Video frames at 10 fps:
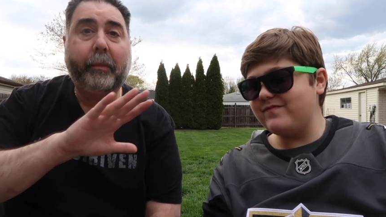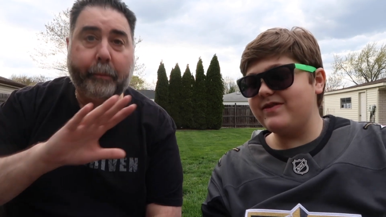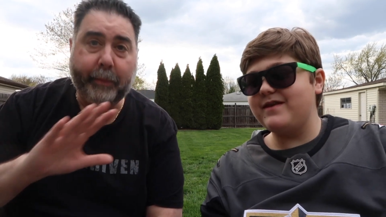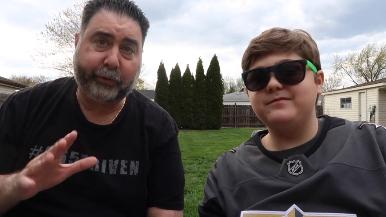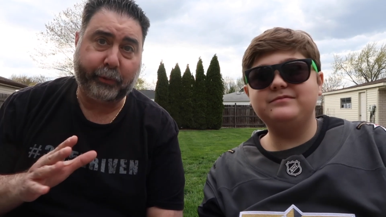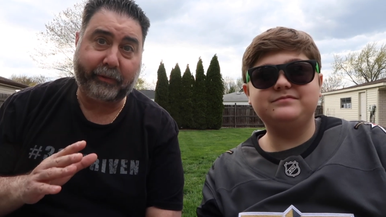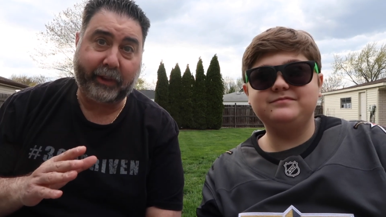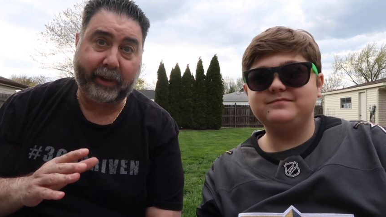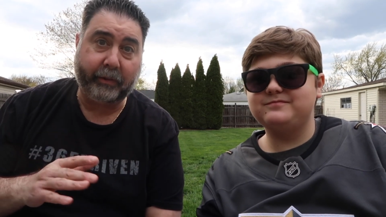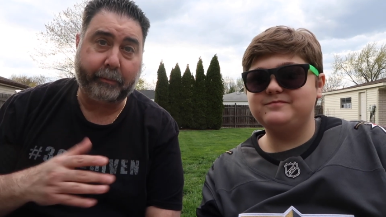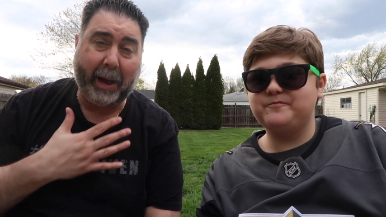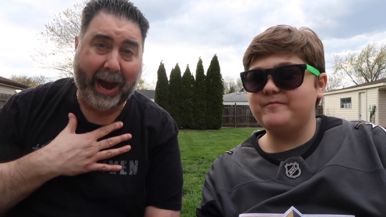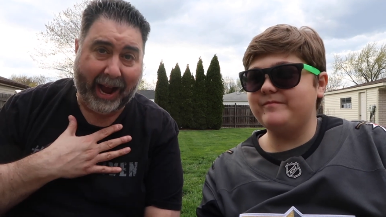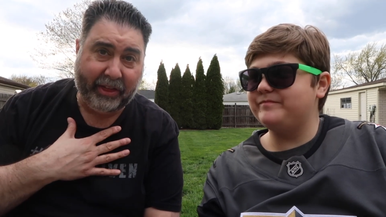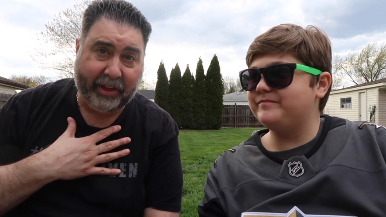Speaker 1: mystery flavor.
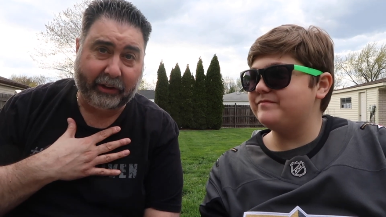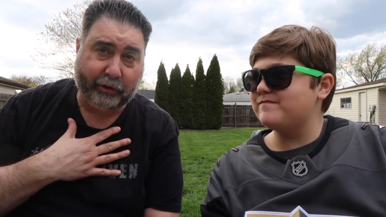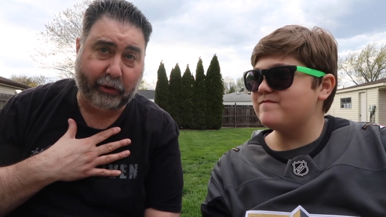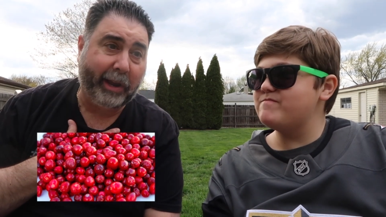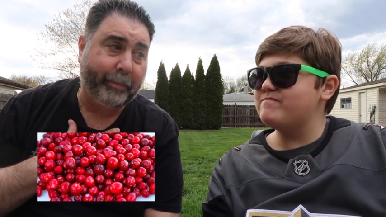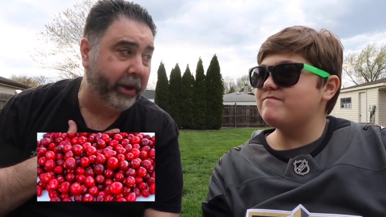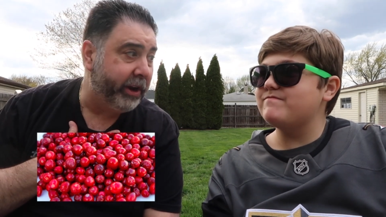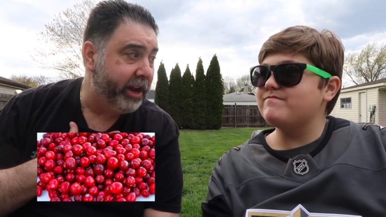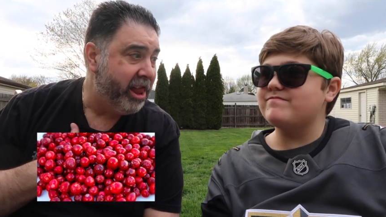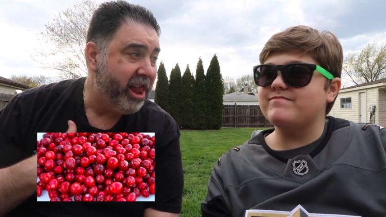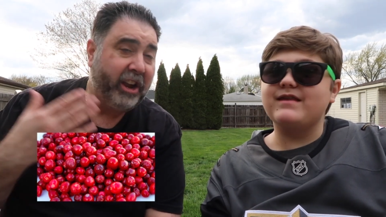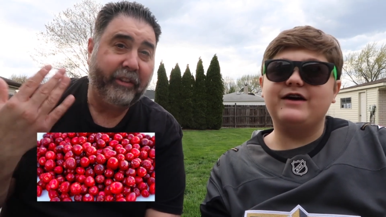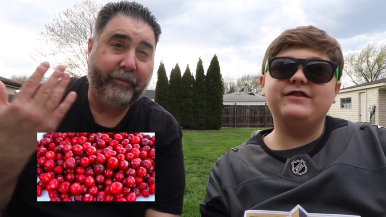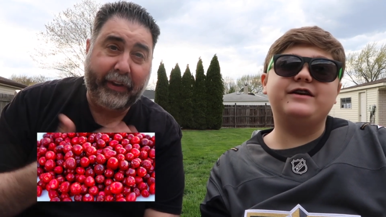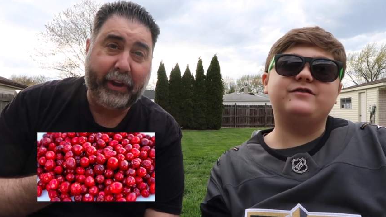I think it's cranberry. I
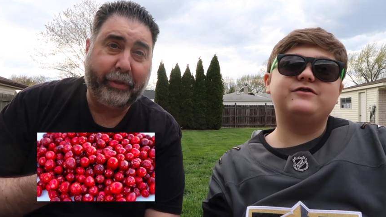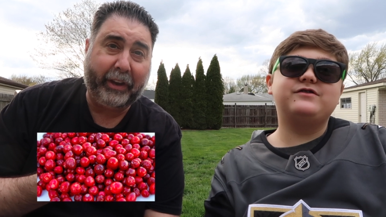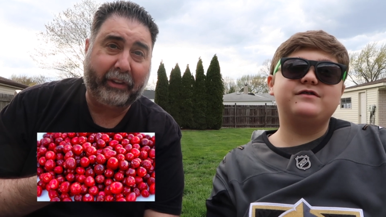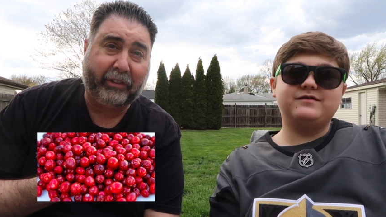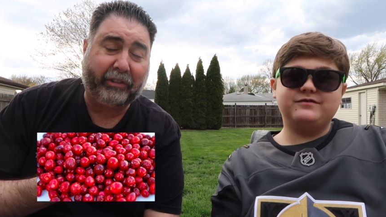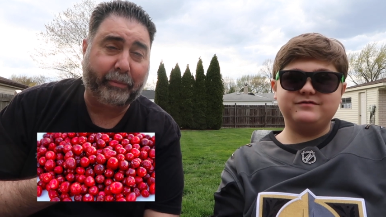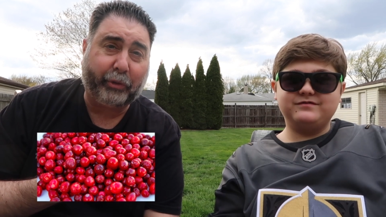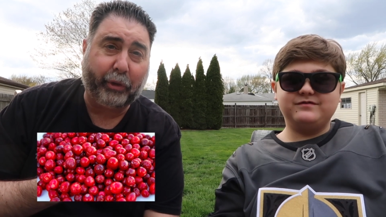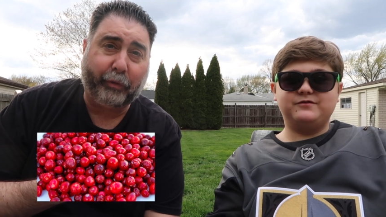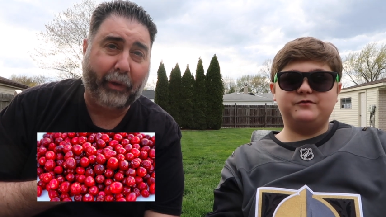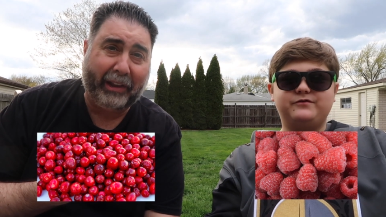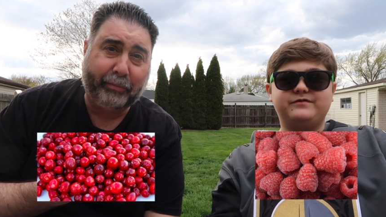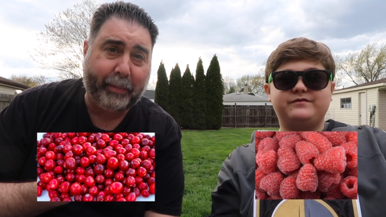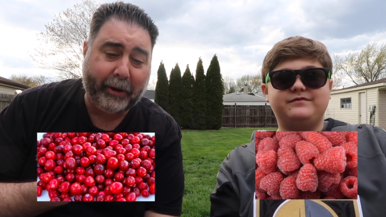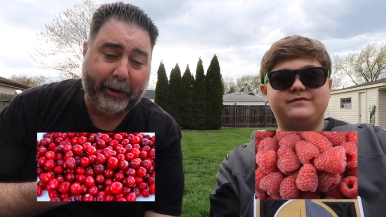think Vito it's, thinks it's some sort of
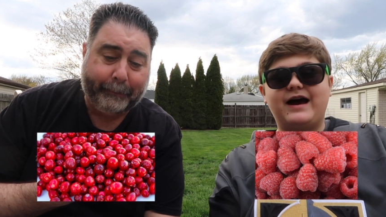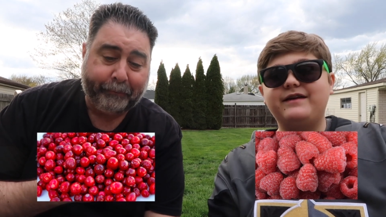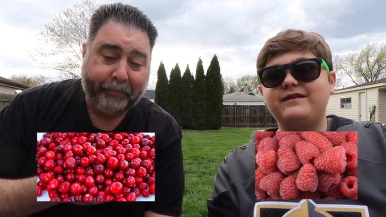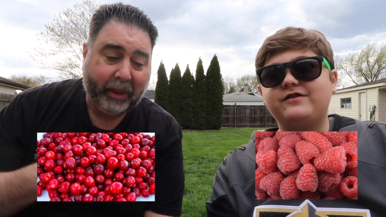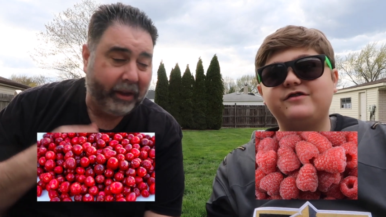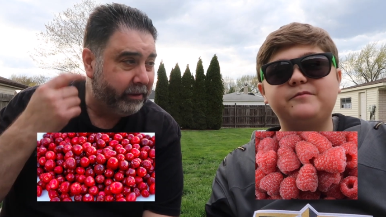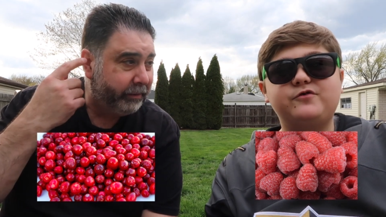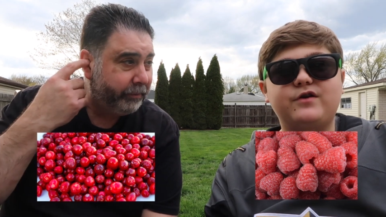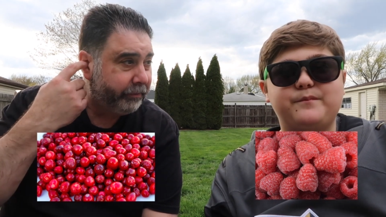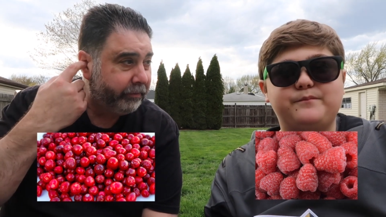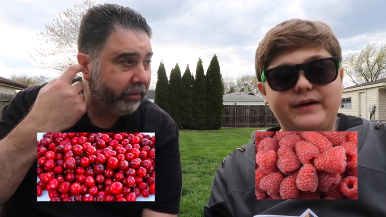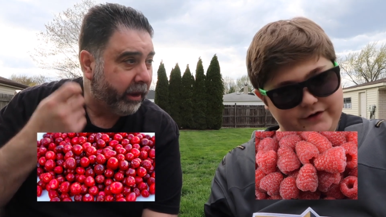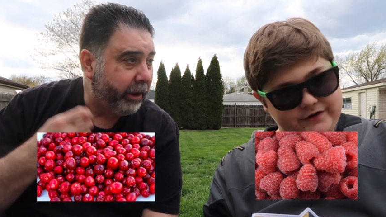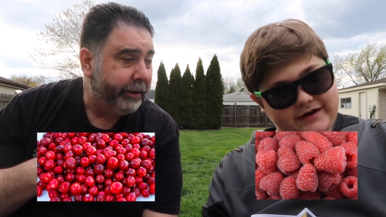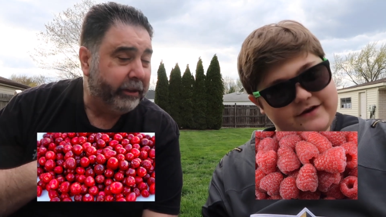raspberry.
Speaker 2: I, it's some sort of
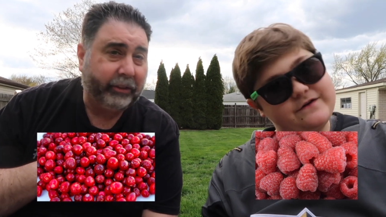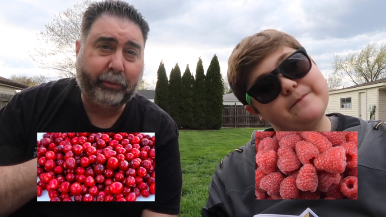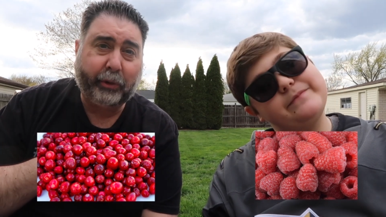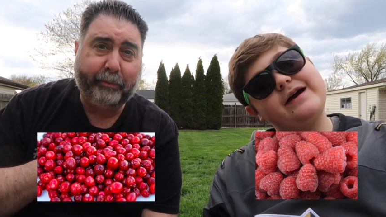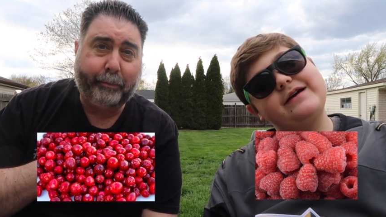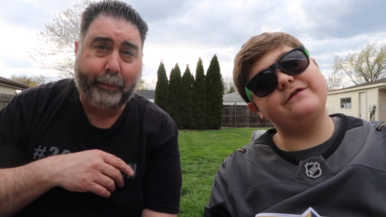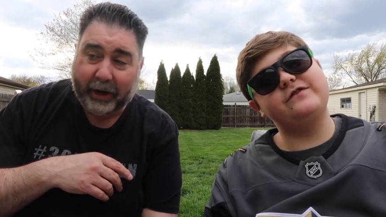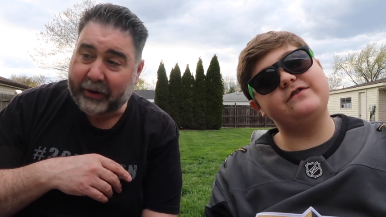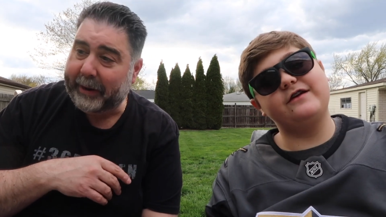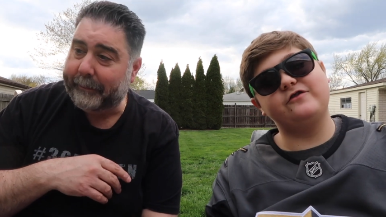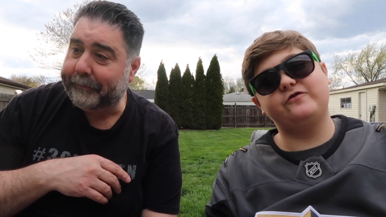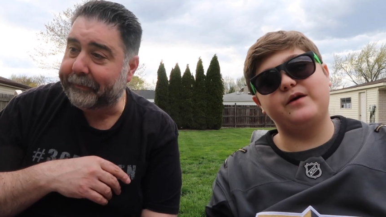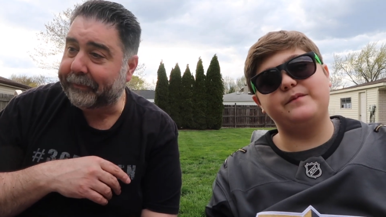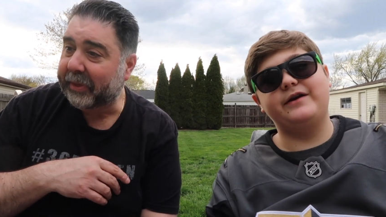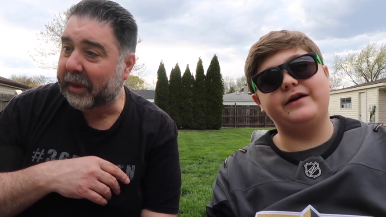berry. If some I'm not, if berry? it's not
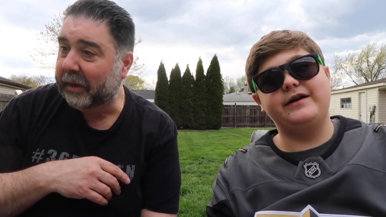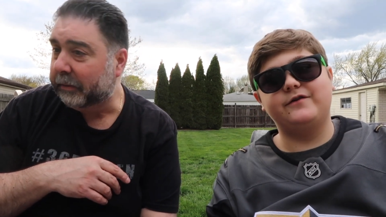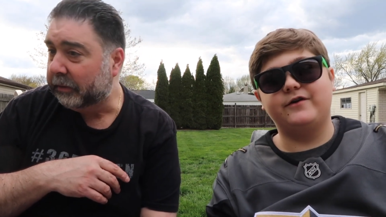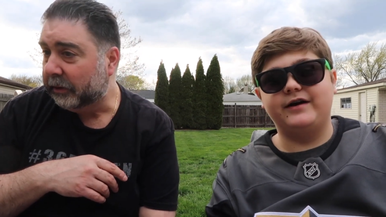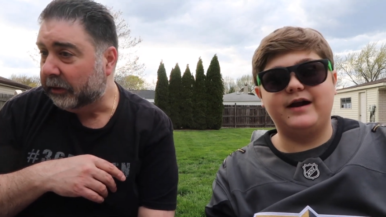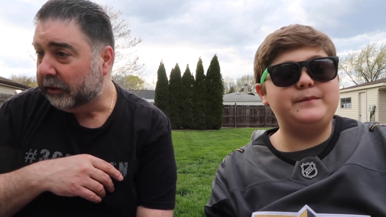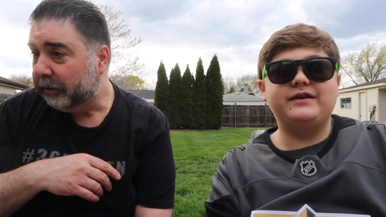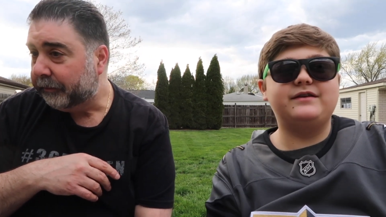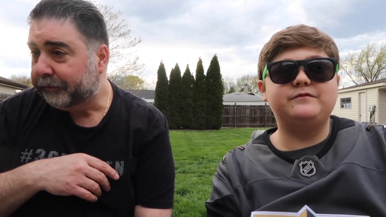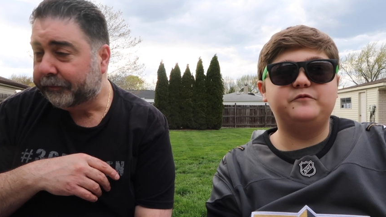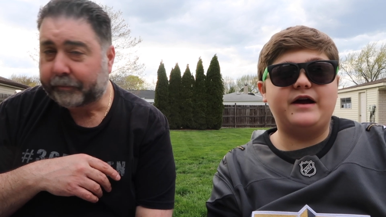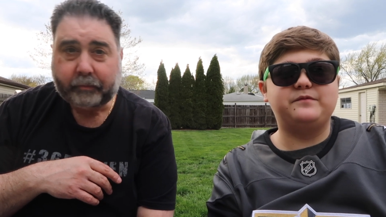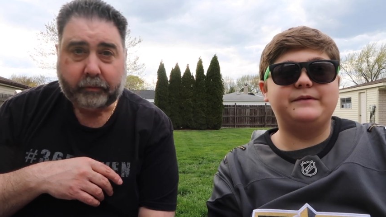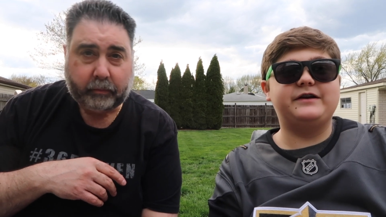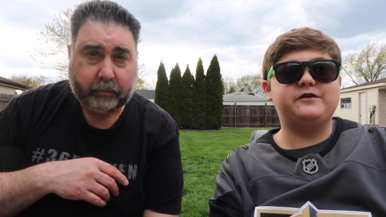strawberry or I mean
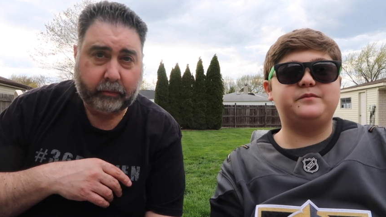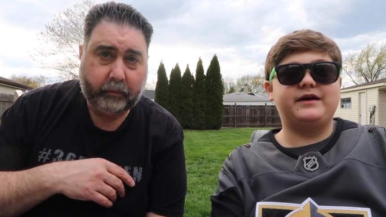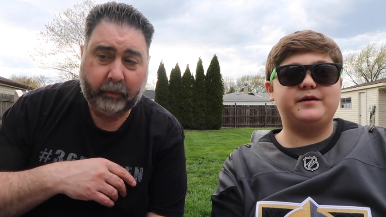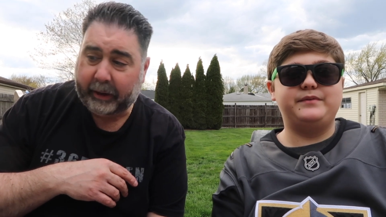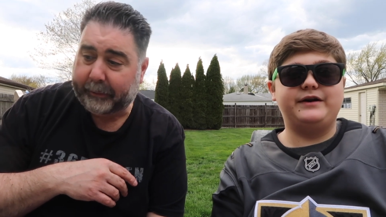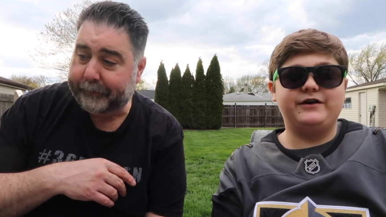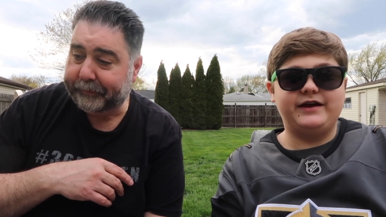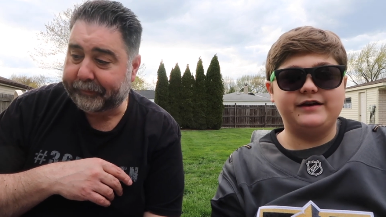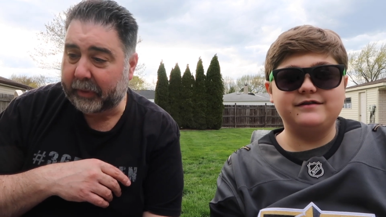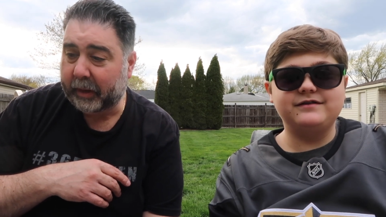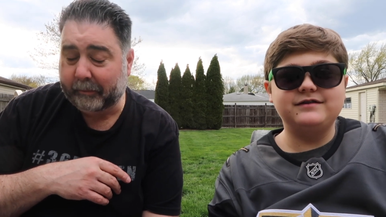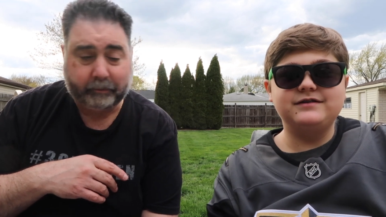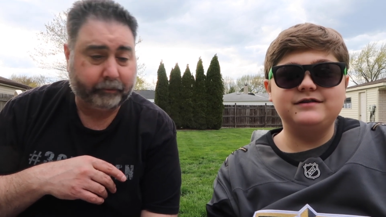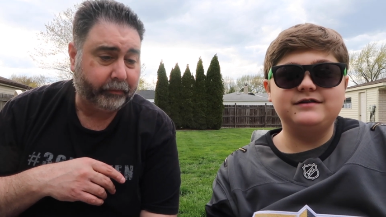raspberry, it's probably a berry. Hmm.